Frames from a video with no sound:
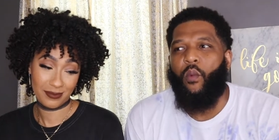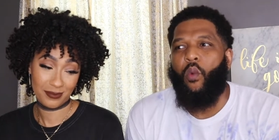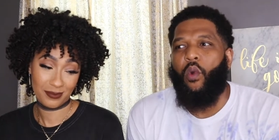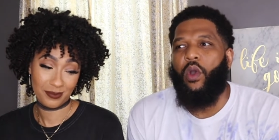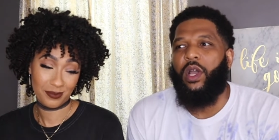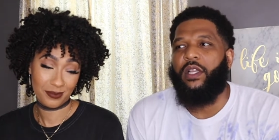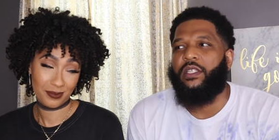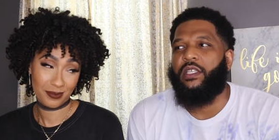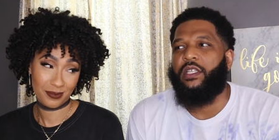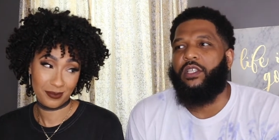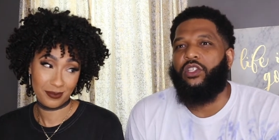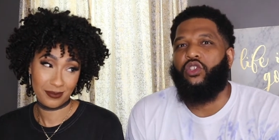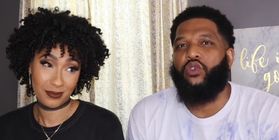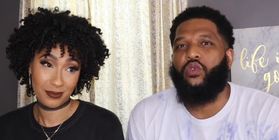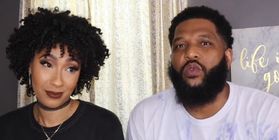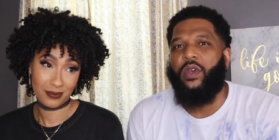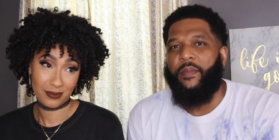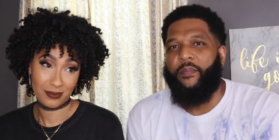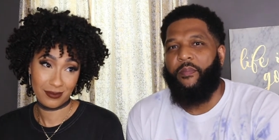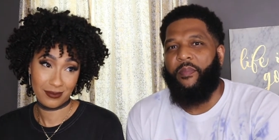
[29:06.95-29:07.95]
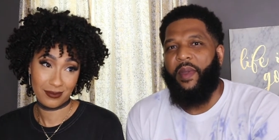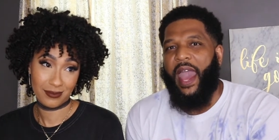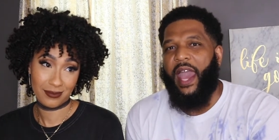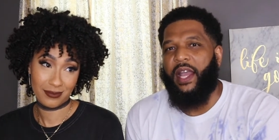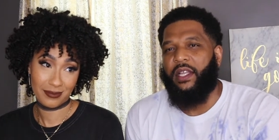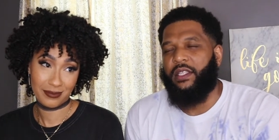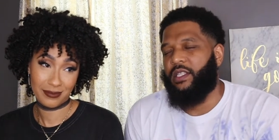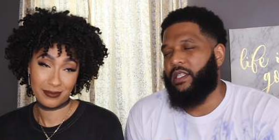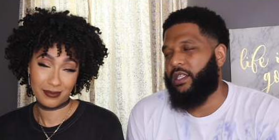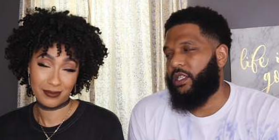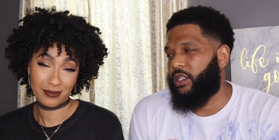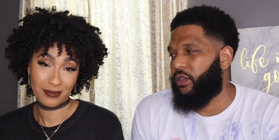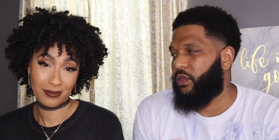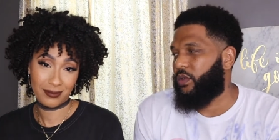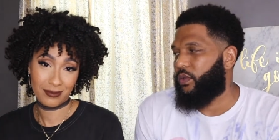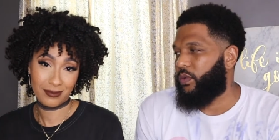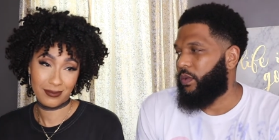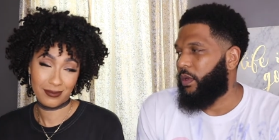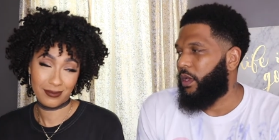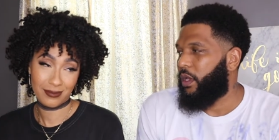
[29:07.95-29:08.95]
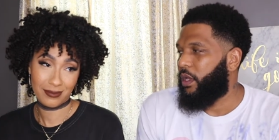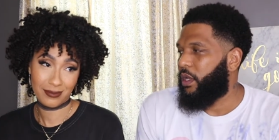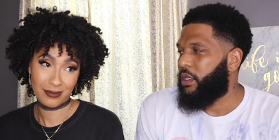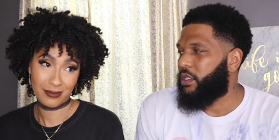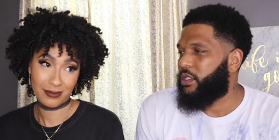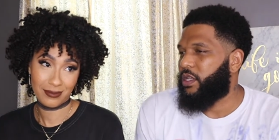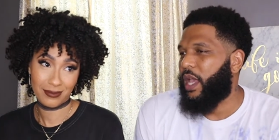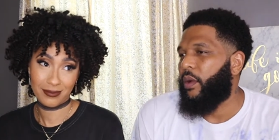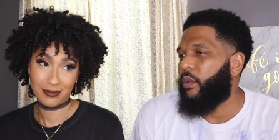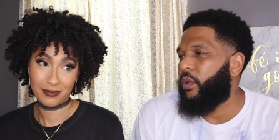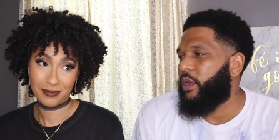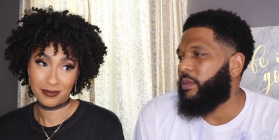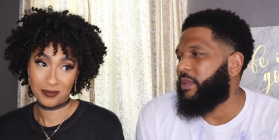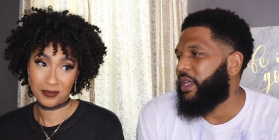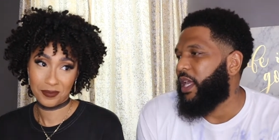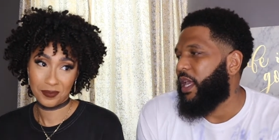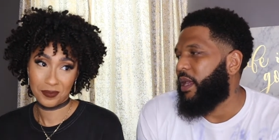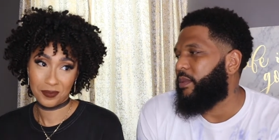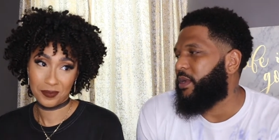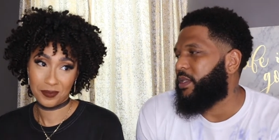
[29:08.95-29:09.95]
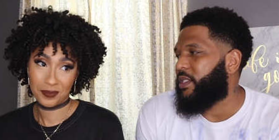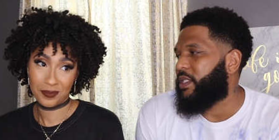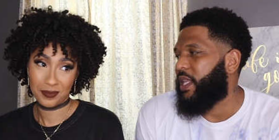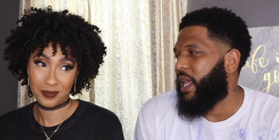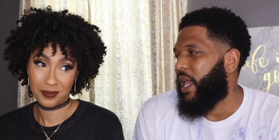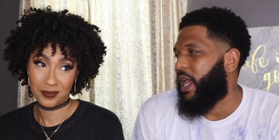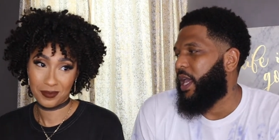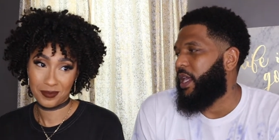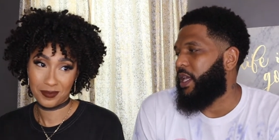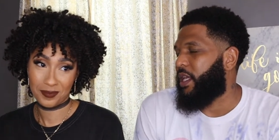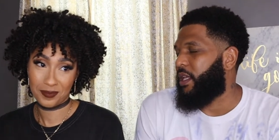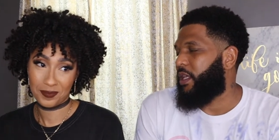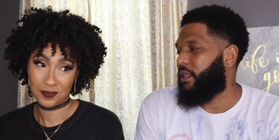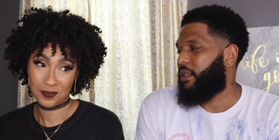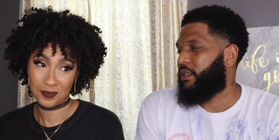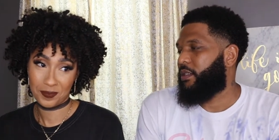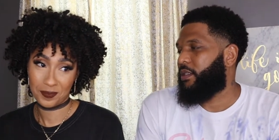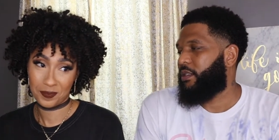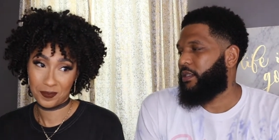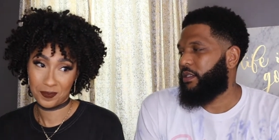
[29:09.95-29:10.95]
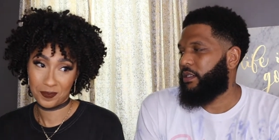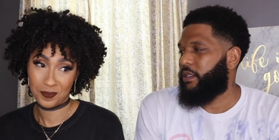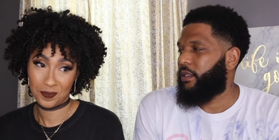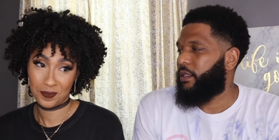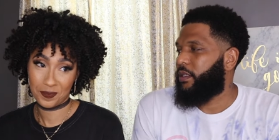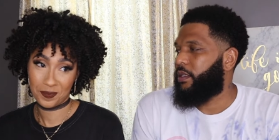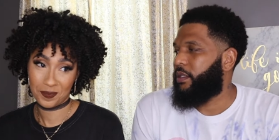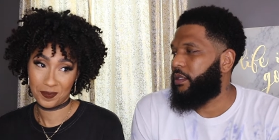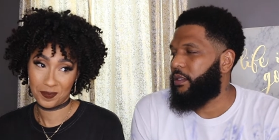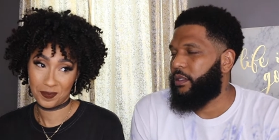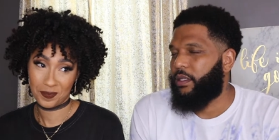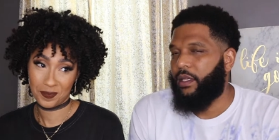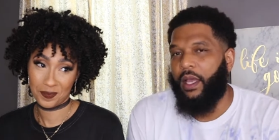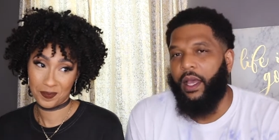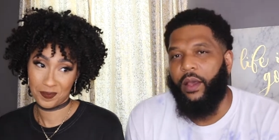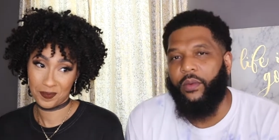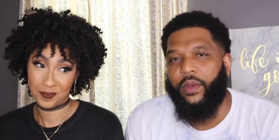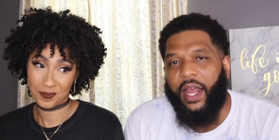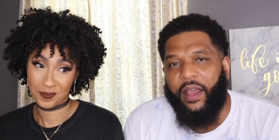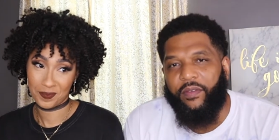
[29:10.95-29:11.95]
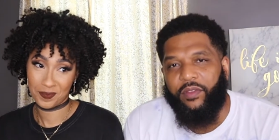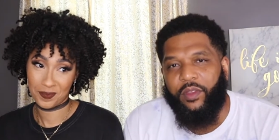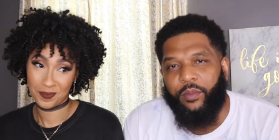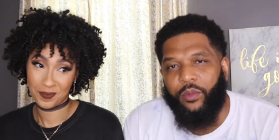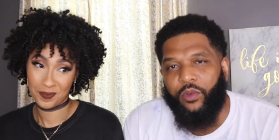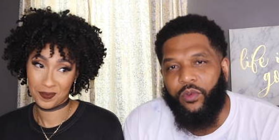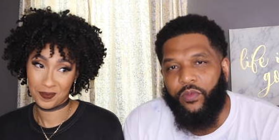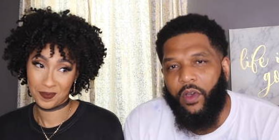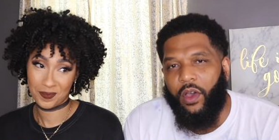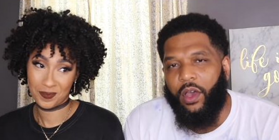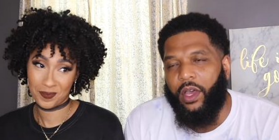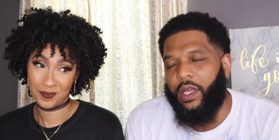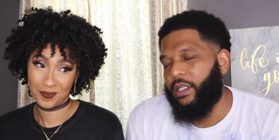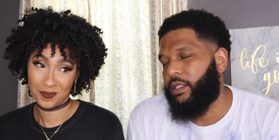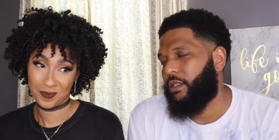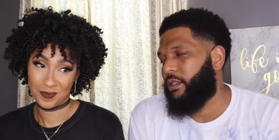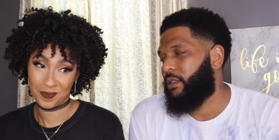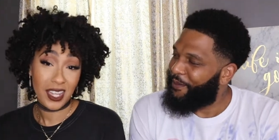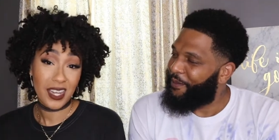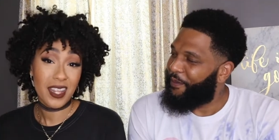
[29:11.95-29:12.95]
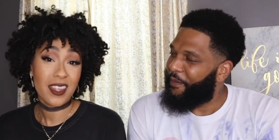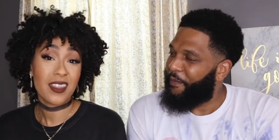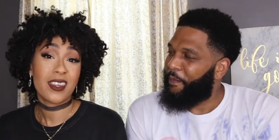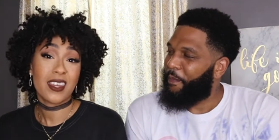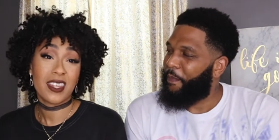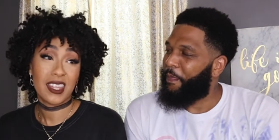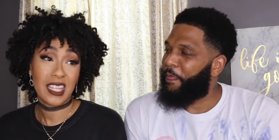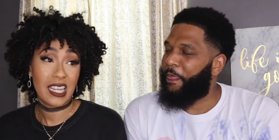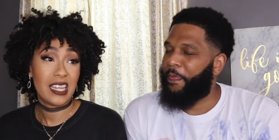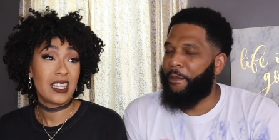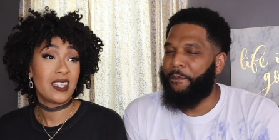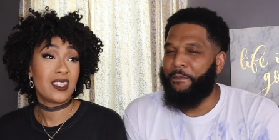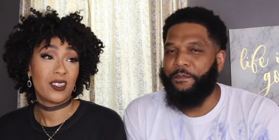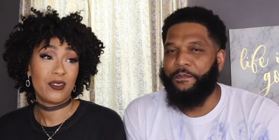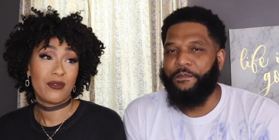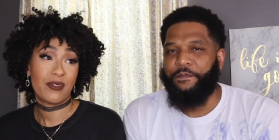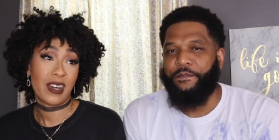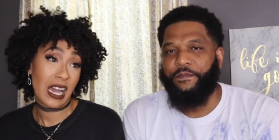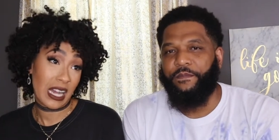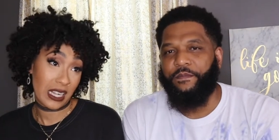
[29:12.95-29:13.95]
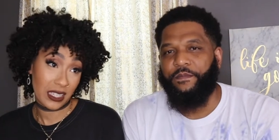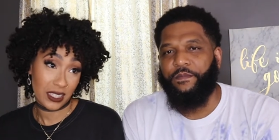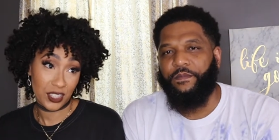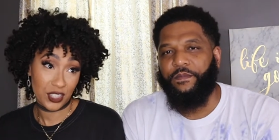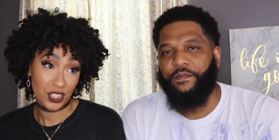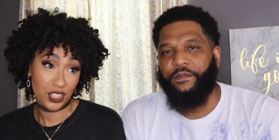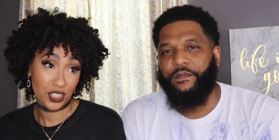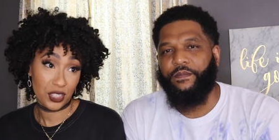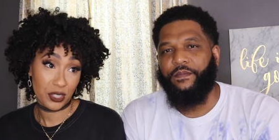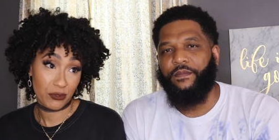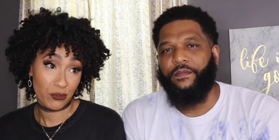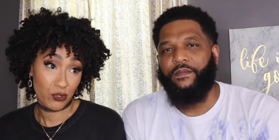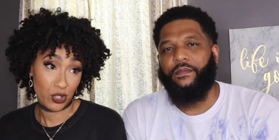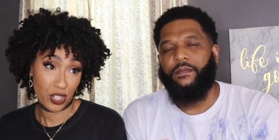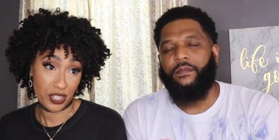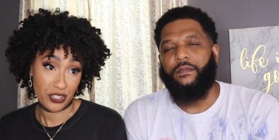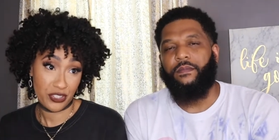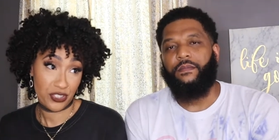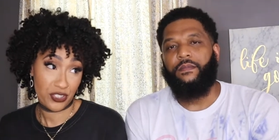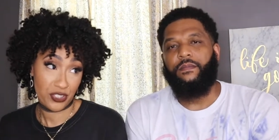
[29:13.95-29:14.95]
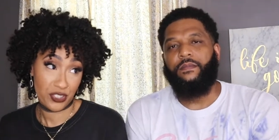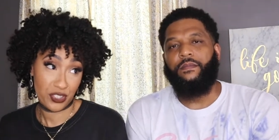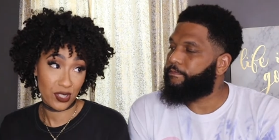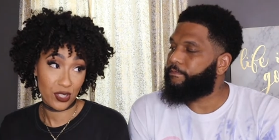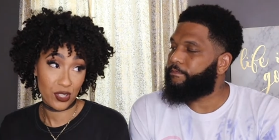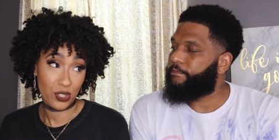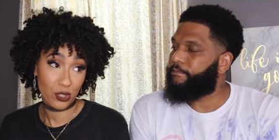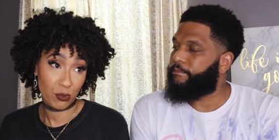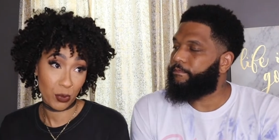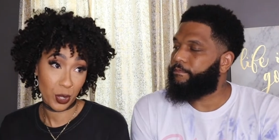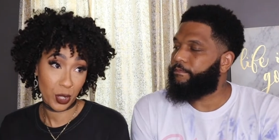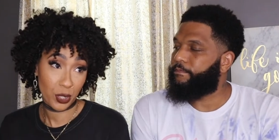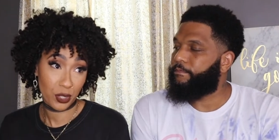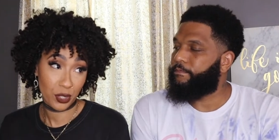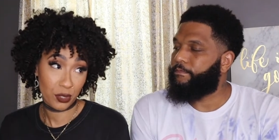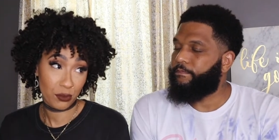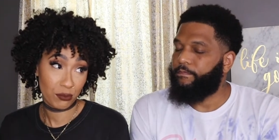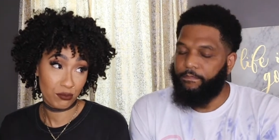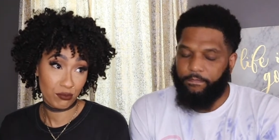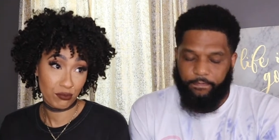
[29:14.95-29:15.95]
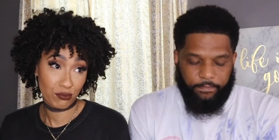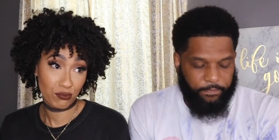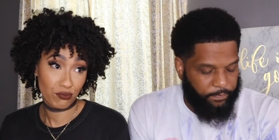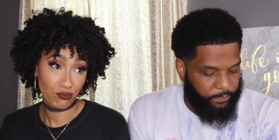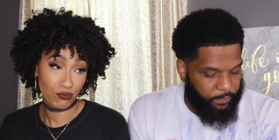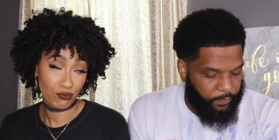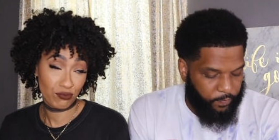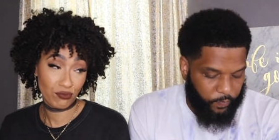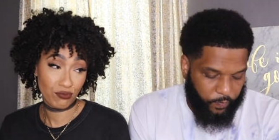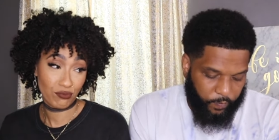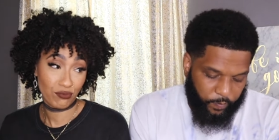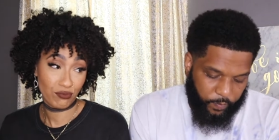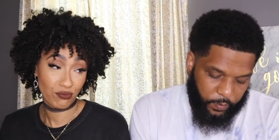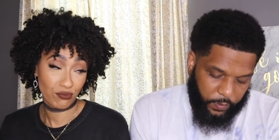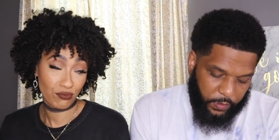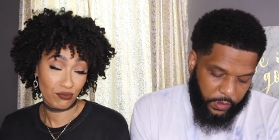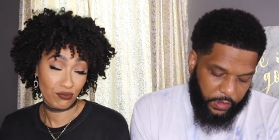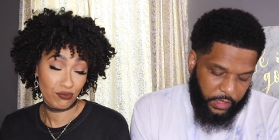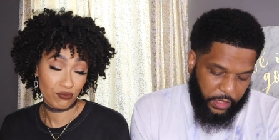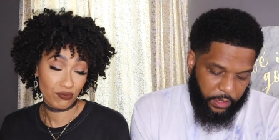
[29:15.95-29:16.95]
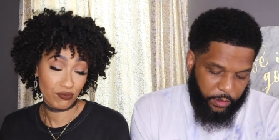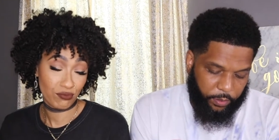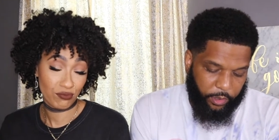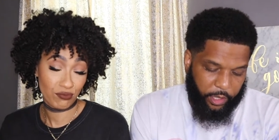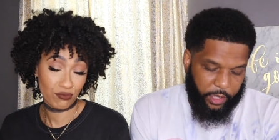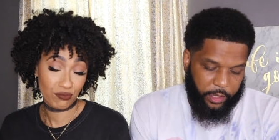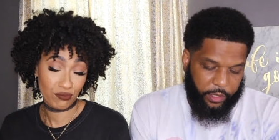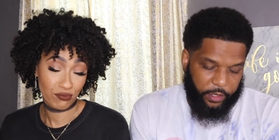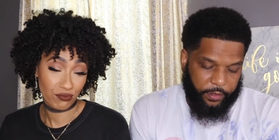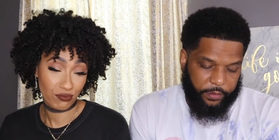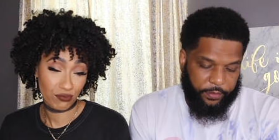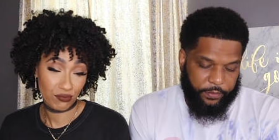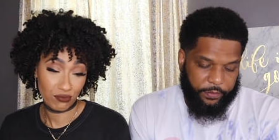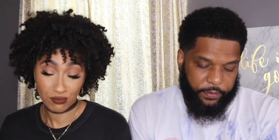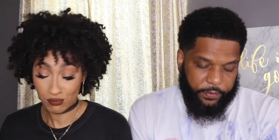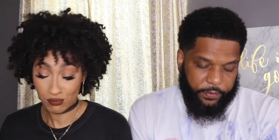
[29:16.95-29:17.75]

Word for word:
Speaker 1: want to do it back to you. So I wouldn't be able to stay. I would have to move on.
Speaker 2: Anything that is a violation of trust is a deal breaker.
Speaker 1: Deal breaker.